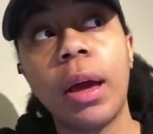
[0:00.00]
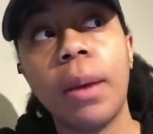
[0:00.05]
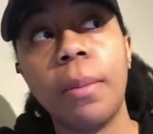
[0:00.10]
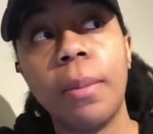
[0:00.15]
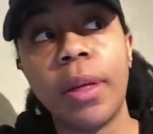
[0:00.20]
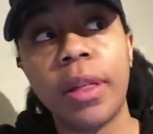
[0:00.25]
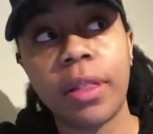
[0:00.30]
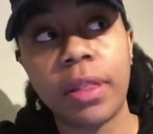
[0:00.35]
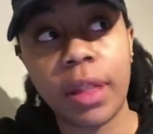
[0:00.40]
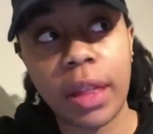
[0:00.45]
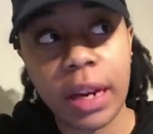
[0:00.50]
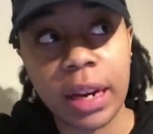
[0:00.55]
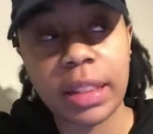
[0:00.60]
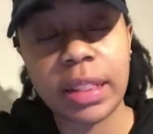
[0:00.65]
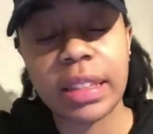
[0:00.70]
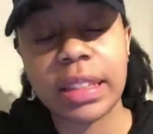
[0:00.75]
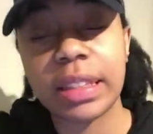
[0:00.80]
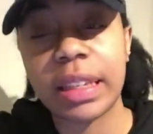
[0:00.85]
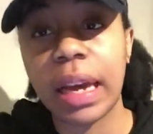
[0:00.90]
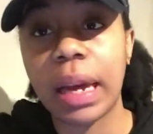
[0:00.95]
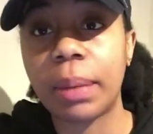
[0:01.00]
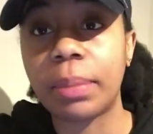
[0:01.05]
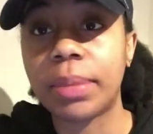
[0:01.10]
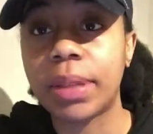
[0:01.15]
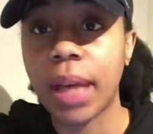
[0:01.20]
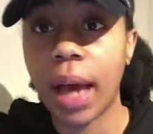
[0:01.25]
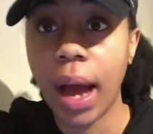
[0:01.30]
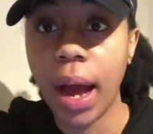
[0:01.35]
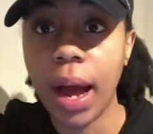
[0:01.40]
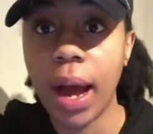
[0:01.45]
But then at the same
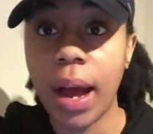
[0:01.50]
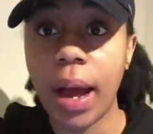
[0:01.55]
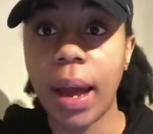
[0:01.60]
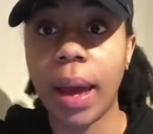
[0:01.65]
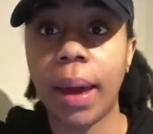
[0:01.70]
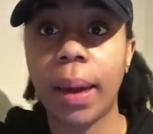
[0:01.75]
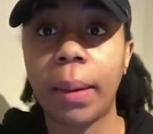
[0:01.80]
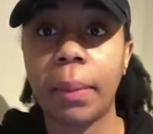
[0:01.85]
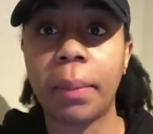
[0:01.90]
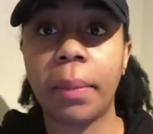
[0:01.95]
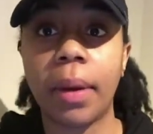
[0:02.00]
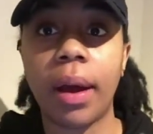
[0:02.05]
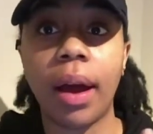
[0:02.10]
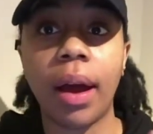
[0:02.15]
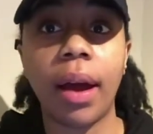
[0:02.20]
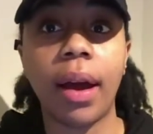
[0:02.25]
time,